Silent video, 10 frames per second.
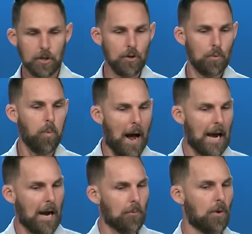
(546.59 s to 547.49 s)
you why
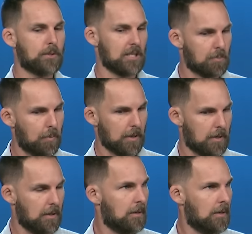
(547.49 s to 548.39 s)
I wrote this
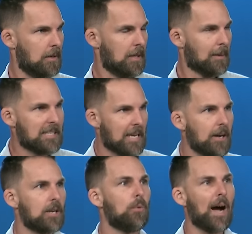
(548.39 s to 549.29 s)
book. Let me
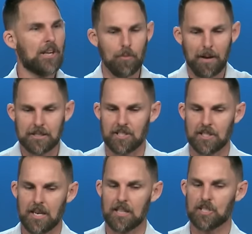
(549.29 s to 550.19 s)
tell you why you're about to
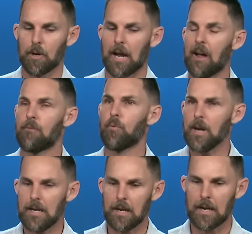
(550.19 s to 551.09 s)
study this book. I've
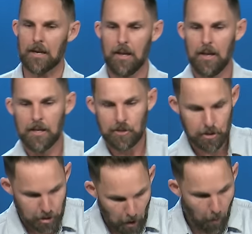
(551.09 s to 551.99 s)
written it
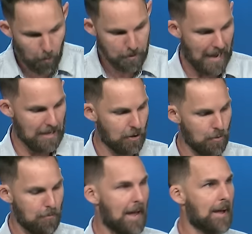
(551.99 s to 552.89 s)
so that
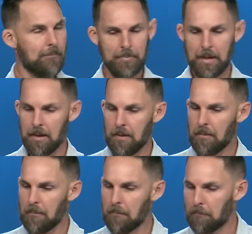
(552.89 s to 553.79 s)
you may
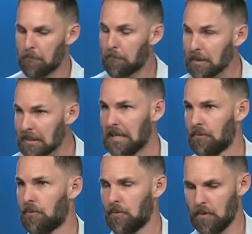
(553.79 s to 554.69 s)

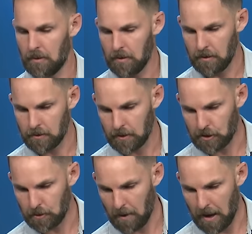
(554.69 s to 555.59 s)
believe so
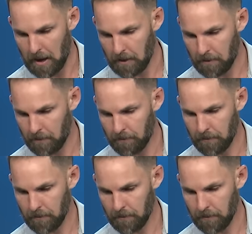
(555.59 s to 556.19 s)
that you may